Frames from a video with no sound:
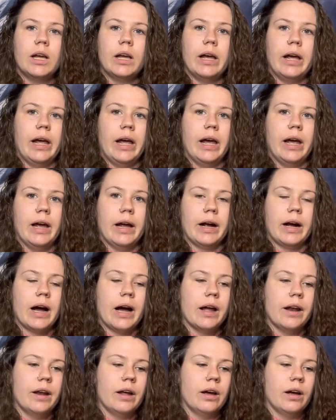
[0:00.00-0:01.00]
and
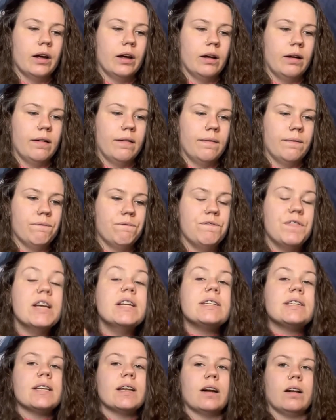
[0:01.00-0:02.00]
kind of
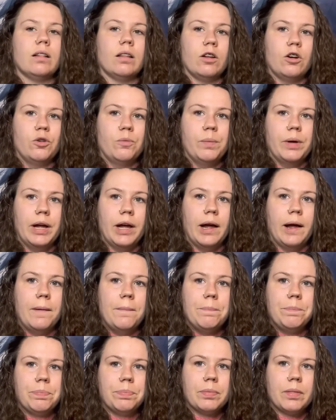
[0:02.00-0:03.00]
vented a little
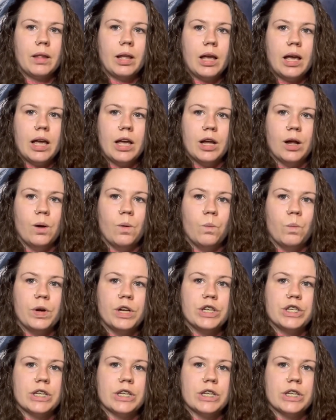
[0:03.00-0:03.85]
bit, and